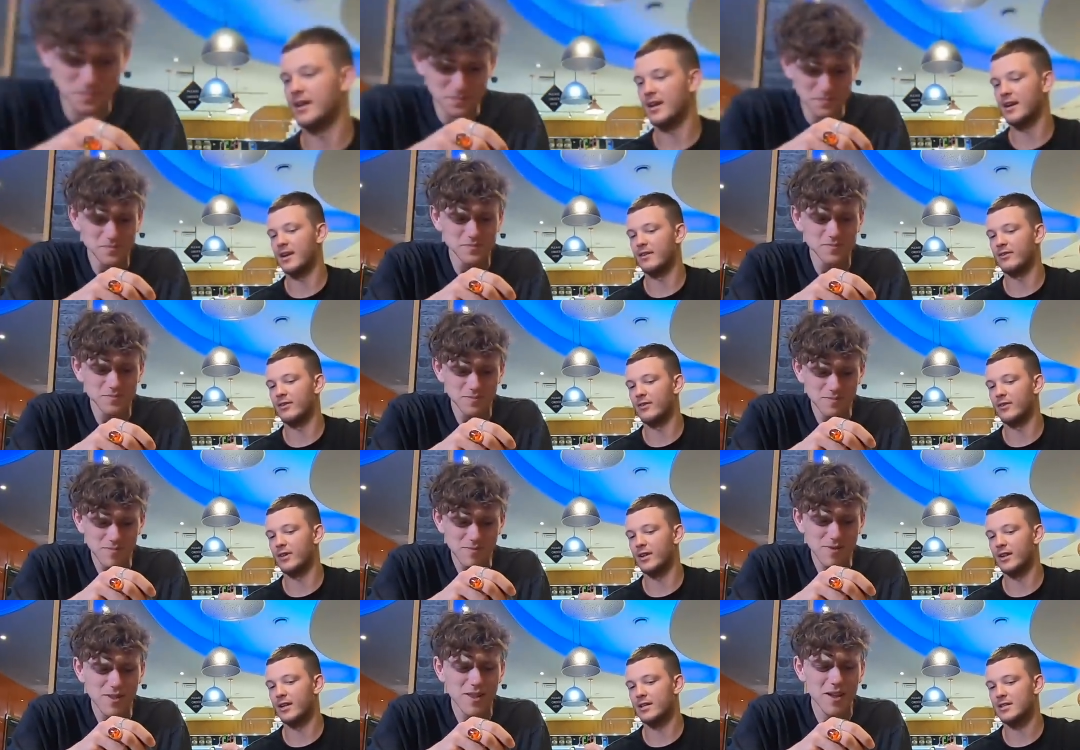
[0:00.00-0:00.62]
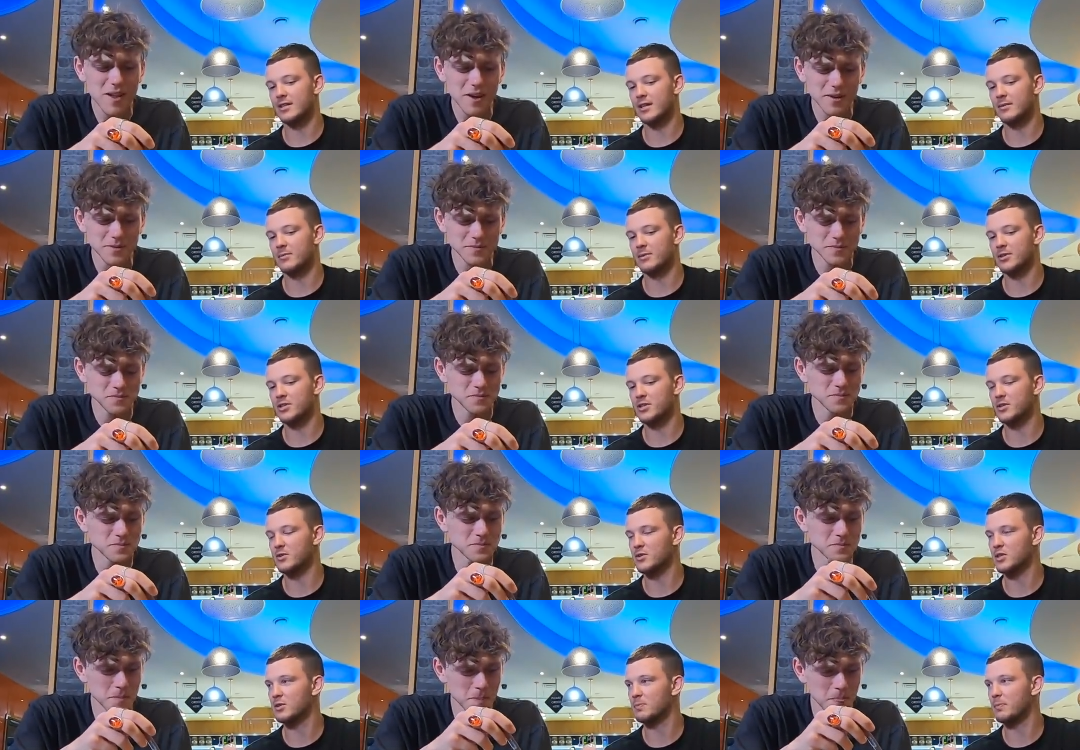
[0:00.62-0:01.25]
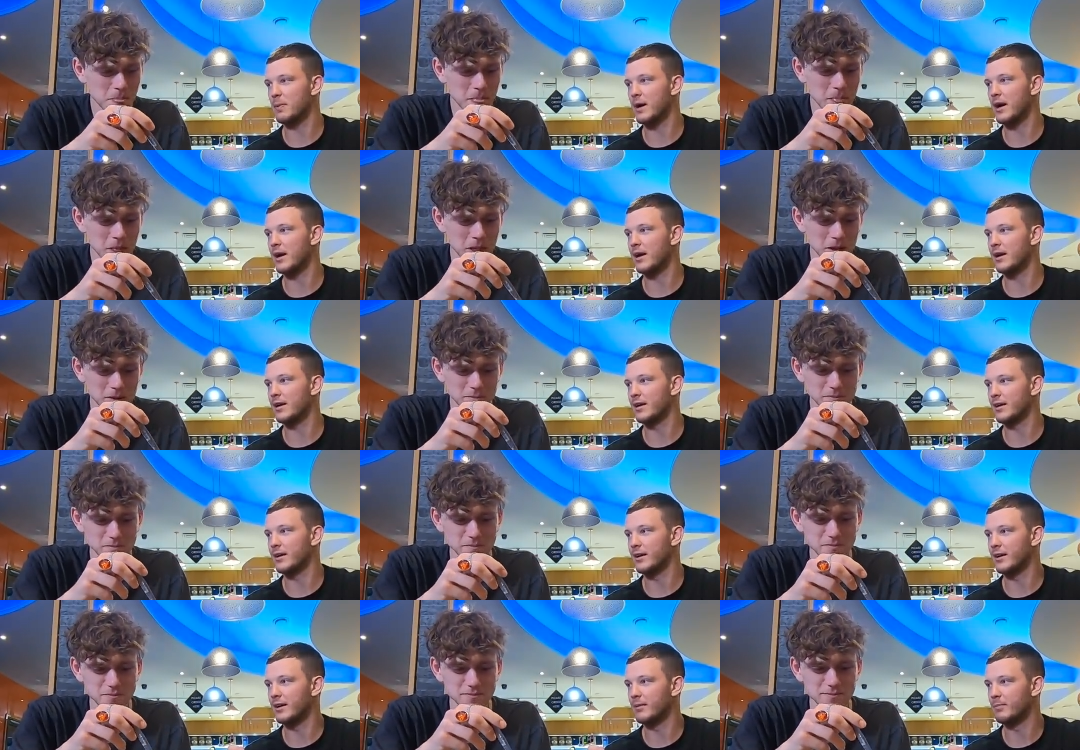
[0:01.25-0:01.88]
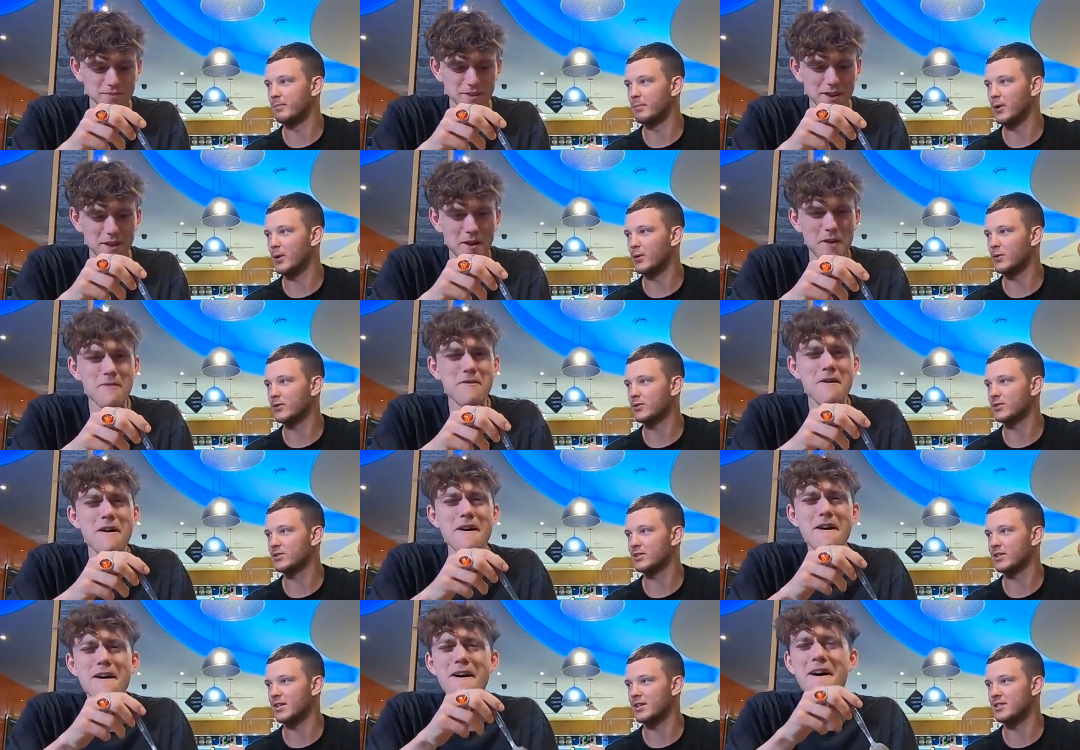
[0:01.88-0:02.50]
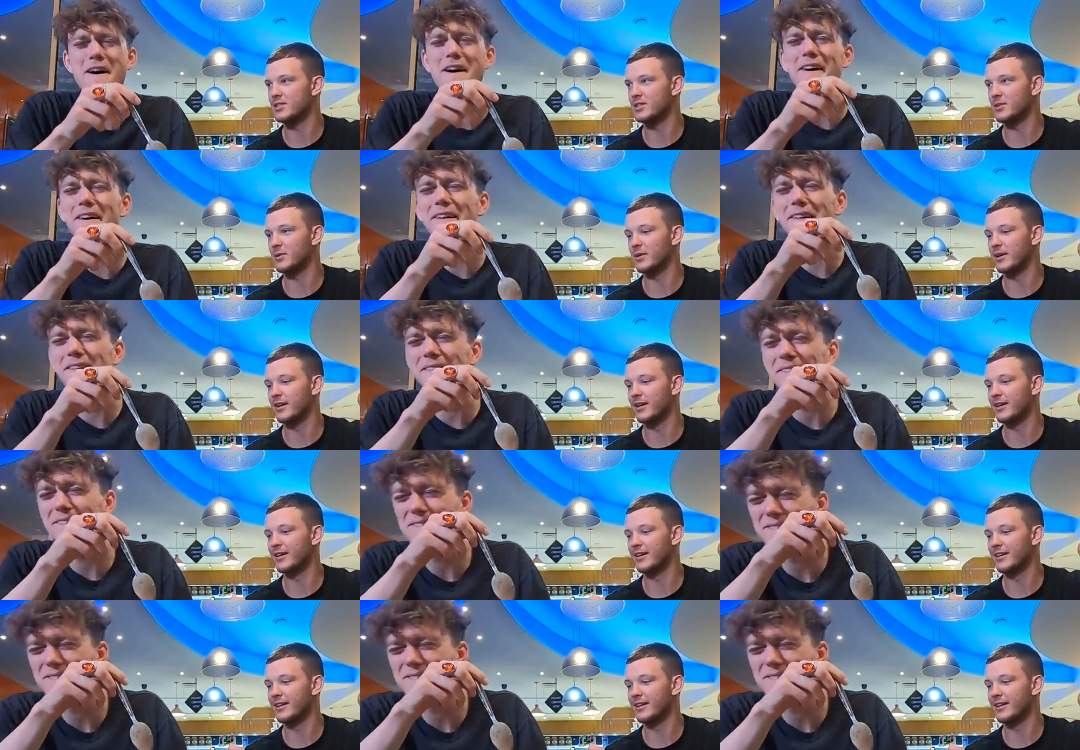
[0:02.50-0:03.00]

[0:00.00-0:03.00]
Speaker 1: never realised how much you spat in bowls as you eat.